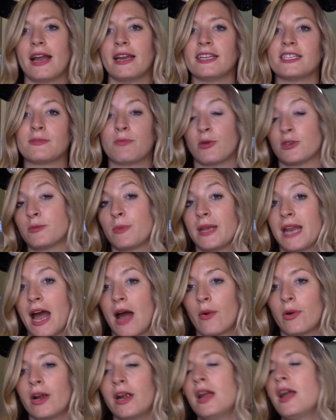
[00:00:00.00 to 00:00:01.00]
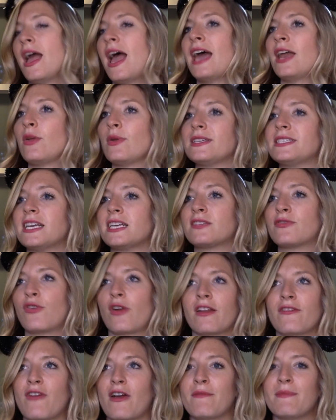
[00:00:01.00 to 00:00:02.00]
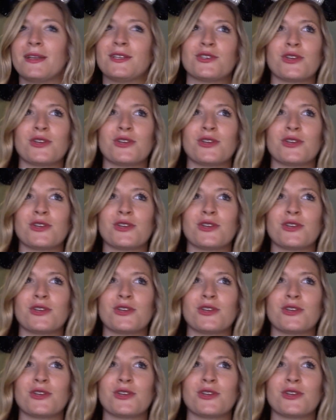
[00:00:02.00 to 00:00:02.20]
It's supposed to be an hour, it only takes 45 minutes.